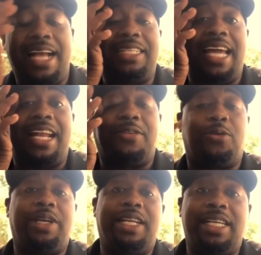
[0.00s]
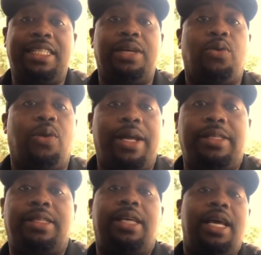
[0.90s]
I actually had to relist it
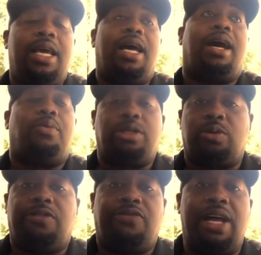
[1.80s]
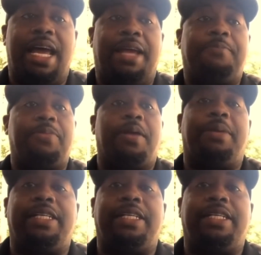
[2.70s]
once, which was fine.